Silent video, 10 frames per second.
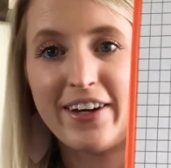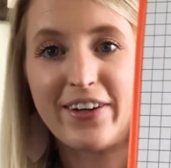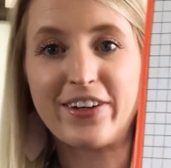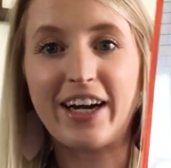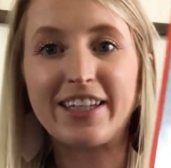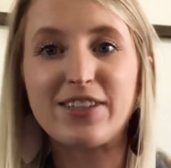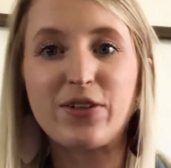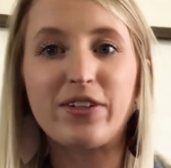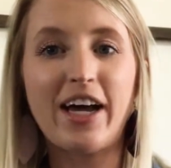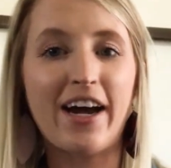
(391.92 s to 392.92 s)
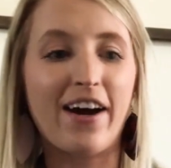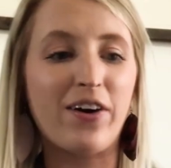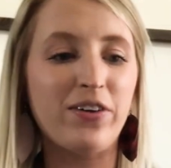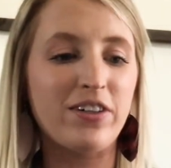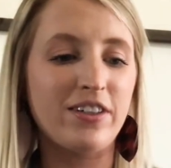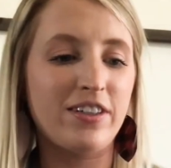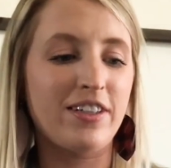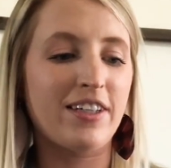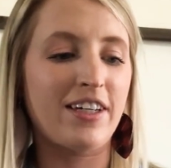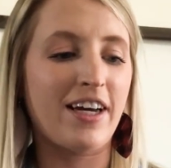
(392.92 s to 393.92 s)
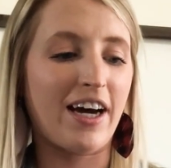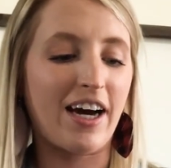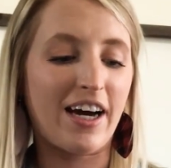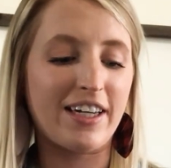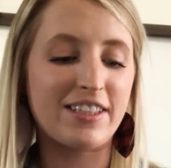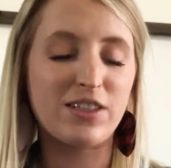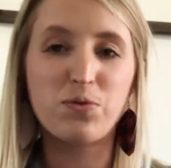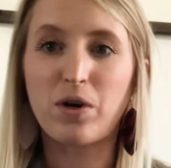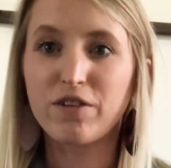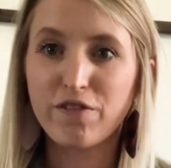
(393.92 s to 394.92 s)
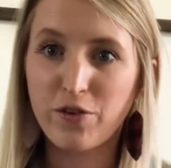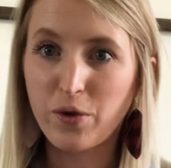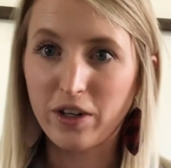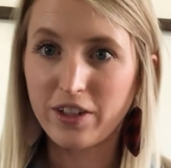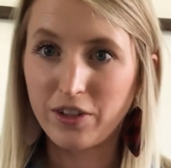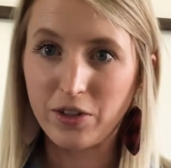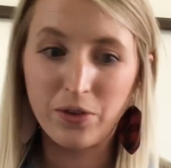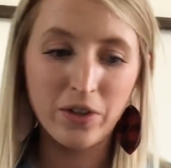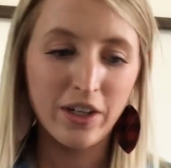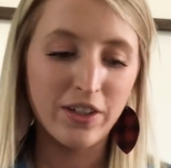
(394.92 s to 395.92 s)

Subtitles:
All right, so now I did one for you.